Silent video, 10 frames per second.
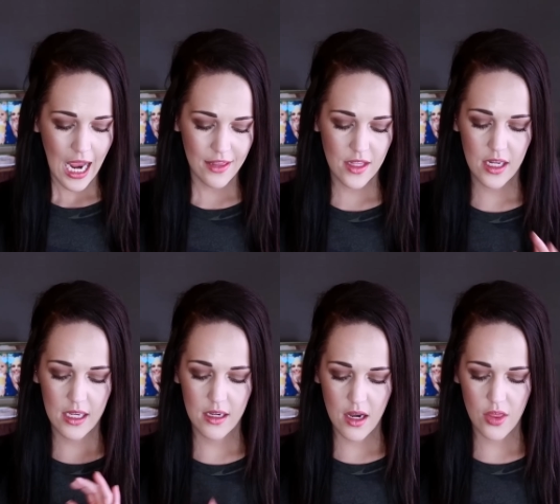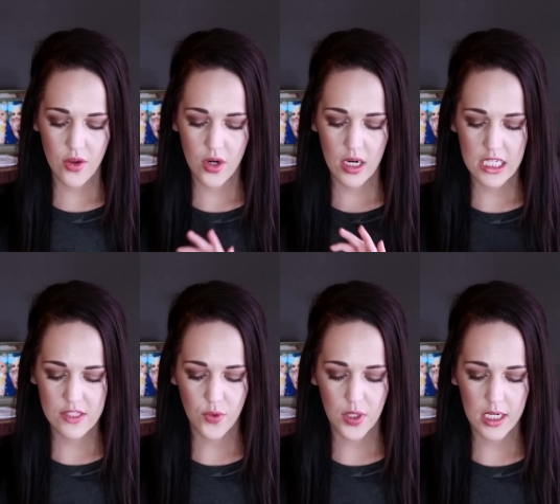And then another
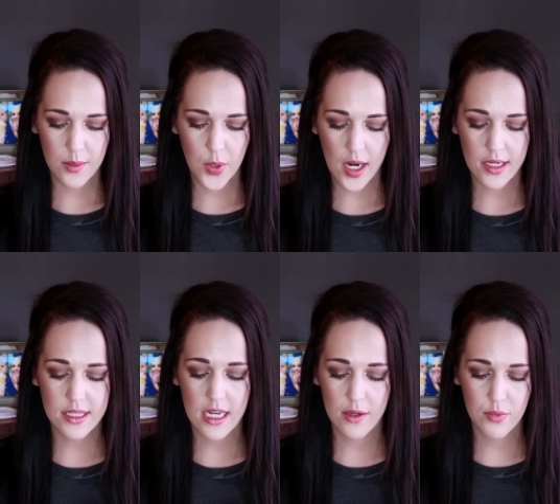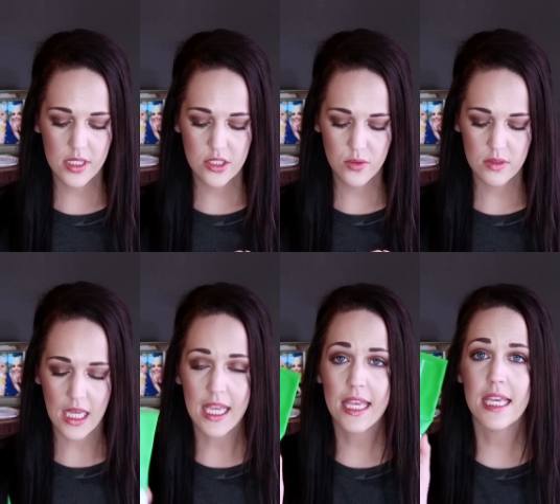exfoliating product that I really do
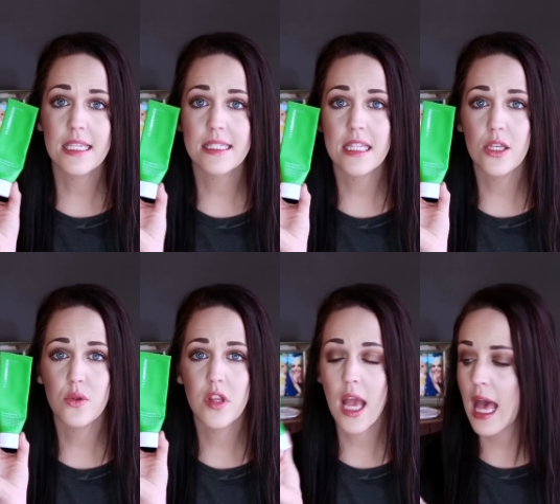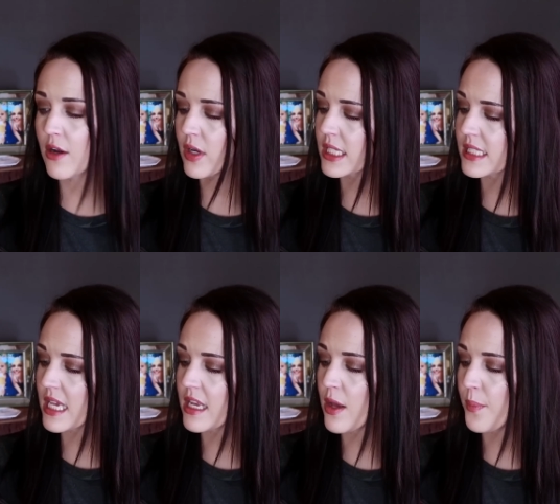like is the Ole
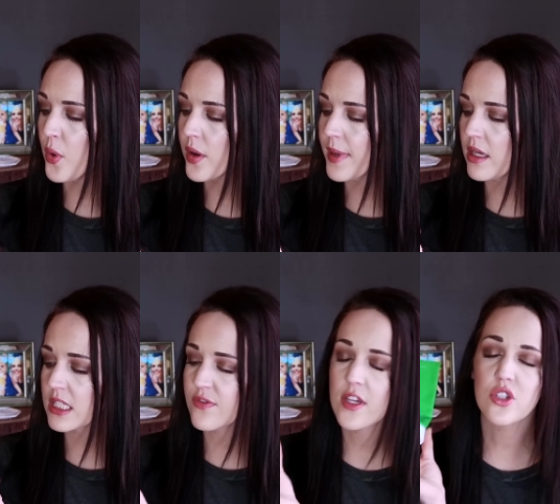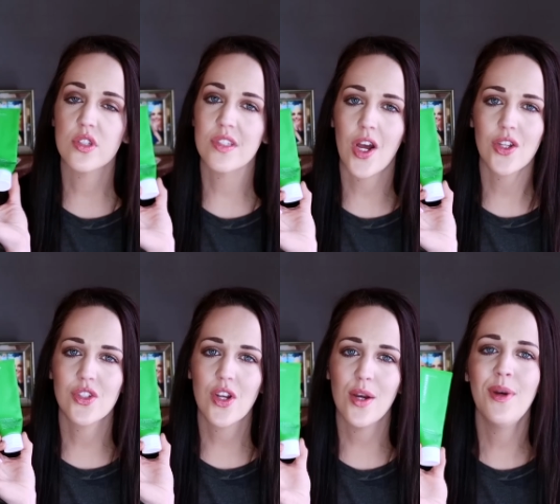Henriksen Pore Balance Facial Sauna
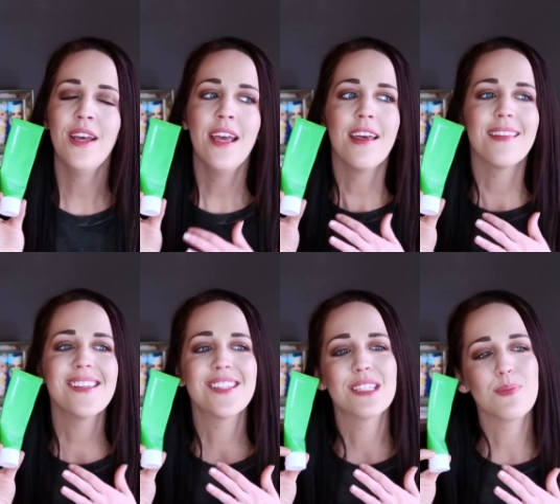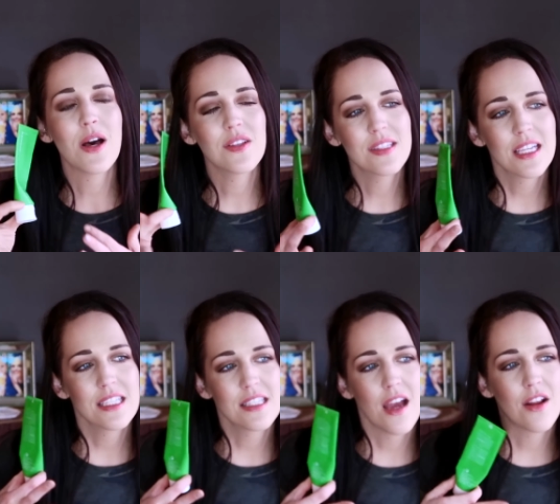Scrub. This smells like a
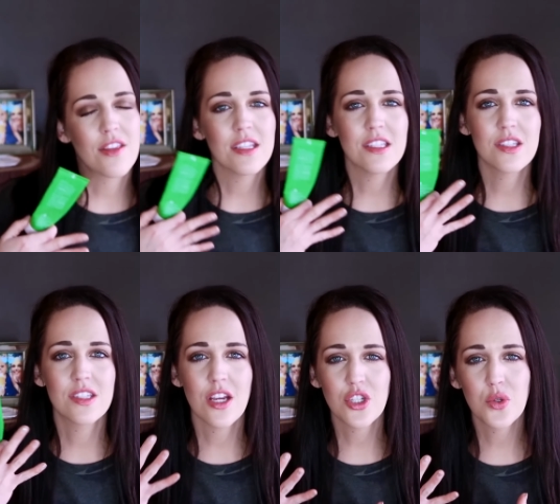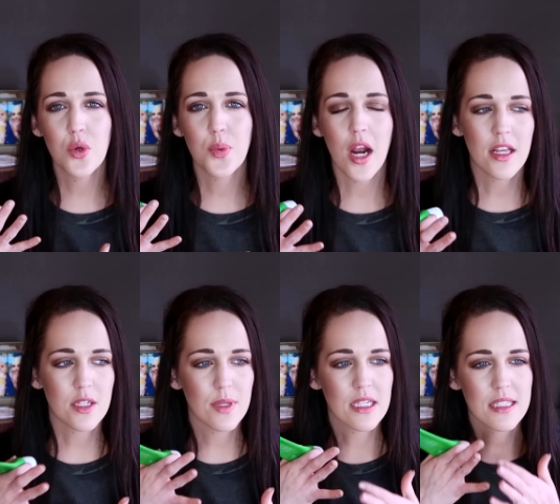sauna. This is such a cool
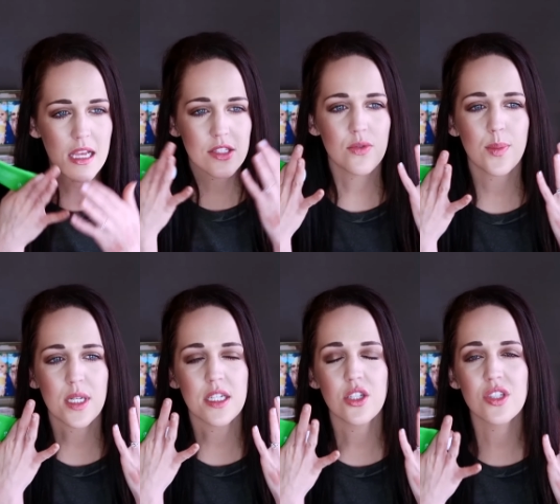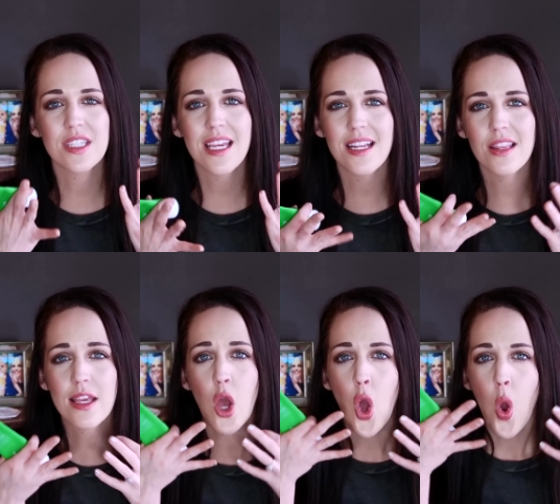product because as you rub it into your skin, it
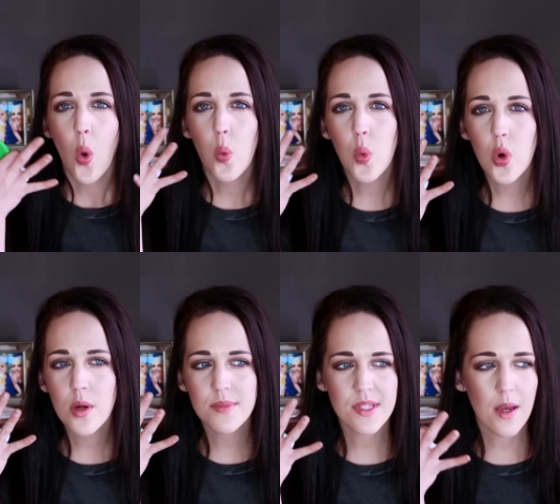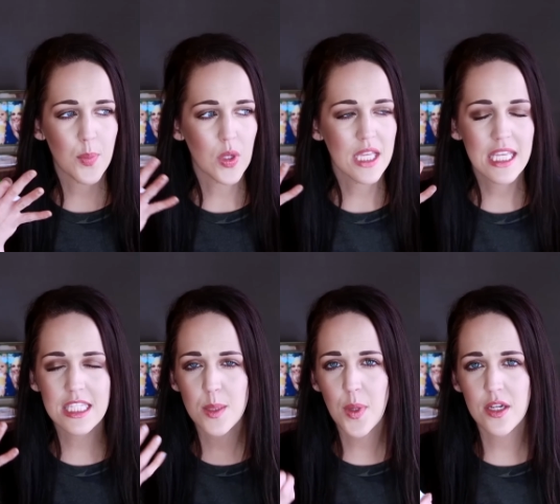like warms up or
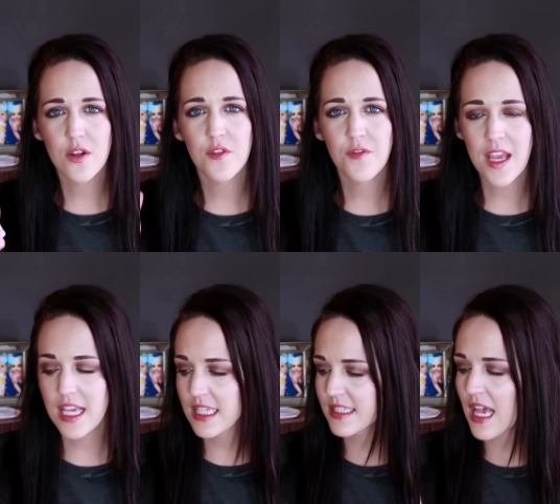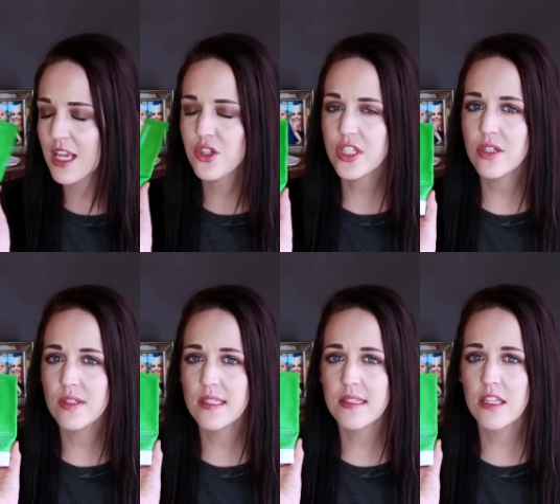heats up on your face. I usually
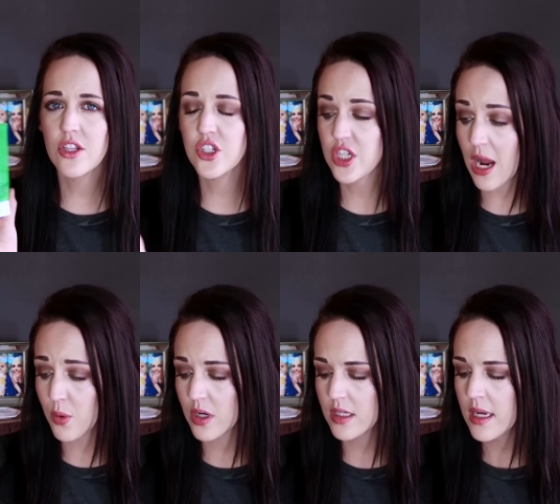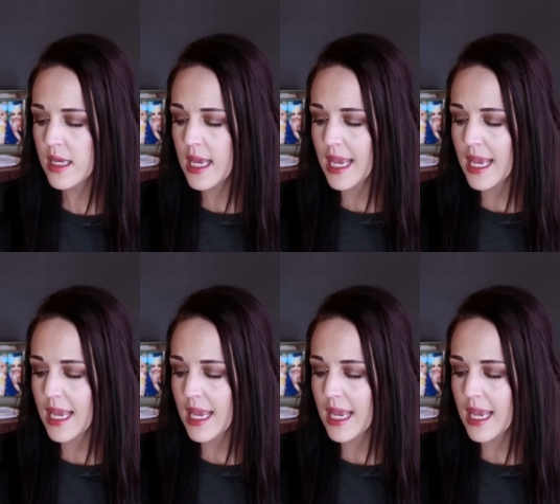use this in the shower.